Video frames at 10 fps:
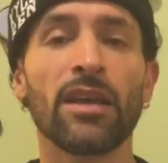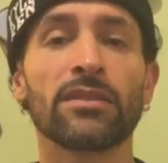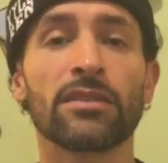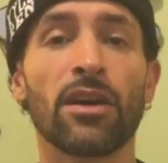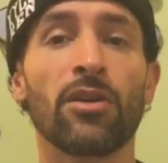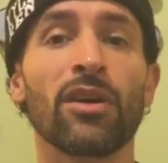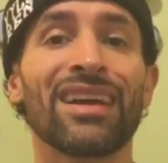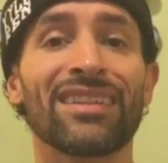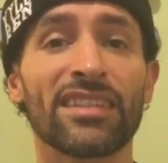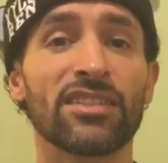So
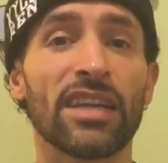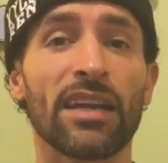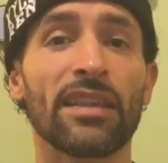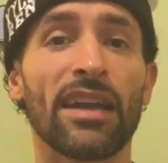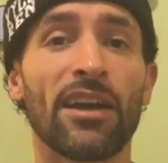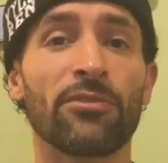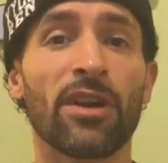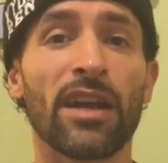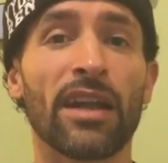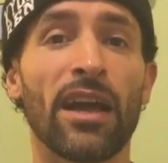let's check that out
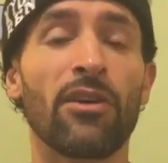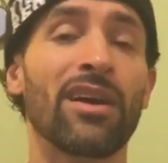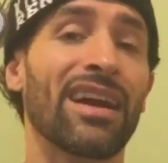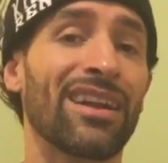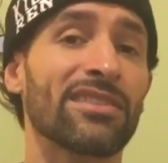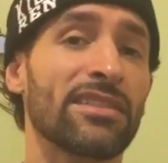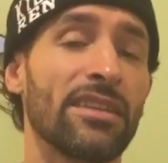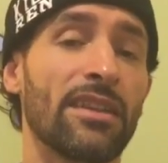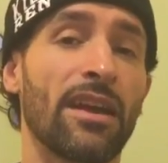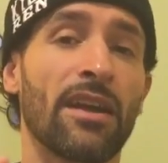right now, and I'll see
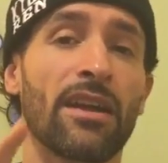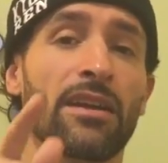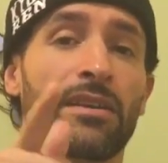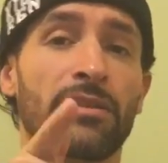you there.